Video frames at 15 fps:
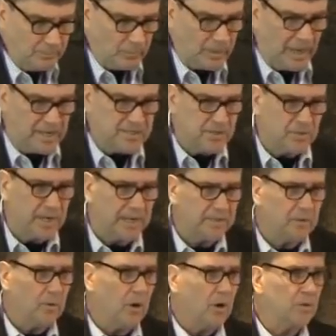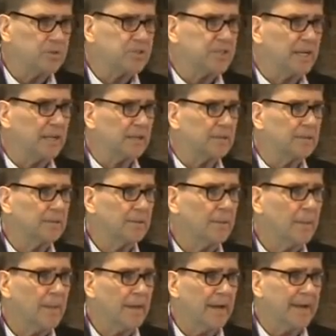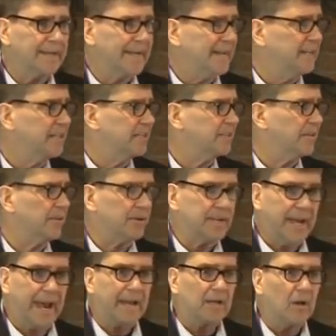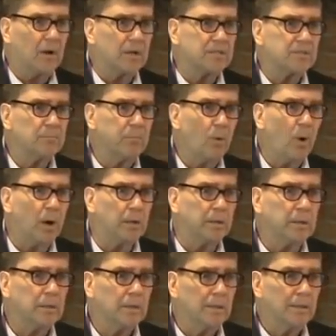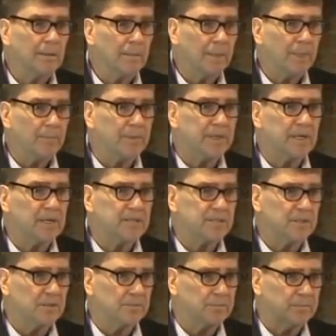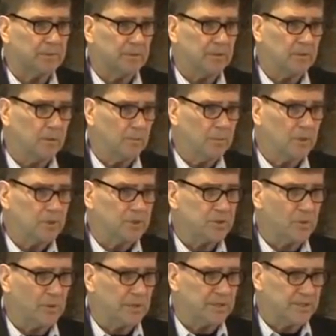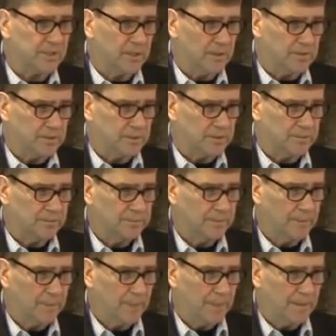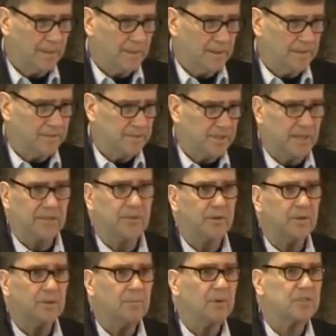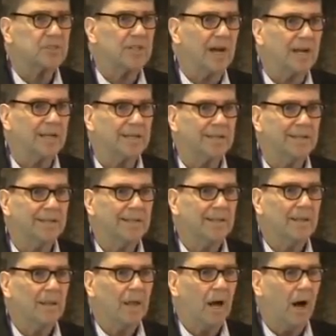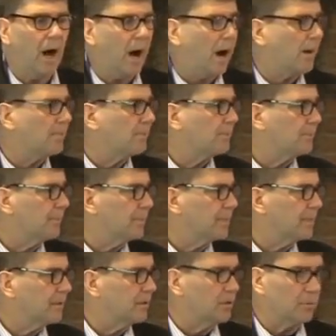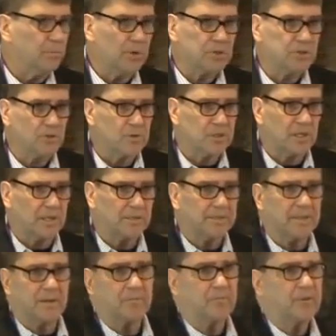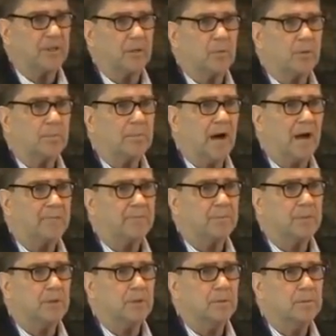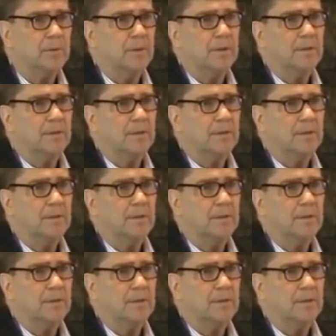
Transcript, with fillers: Hey, so getting to a wholesaler and getting it into their catalog is important, because the, the little bookstore that you go to, say to do your book signing, uh, the little bookstore is gonna, doesn't really want to buy it from you.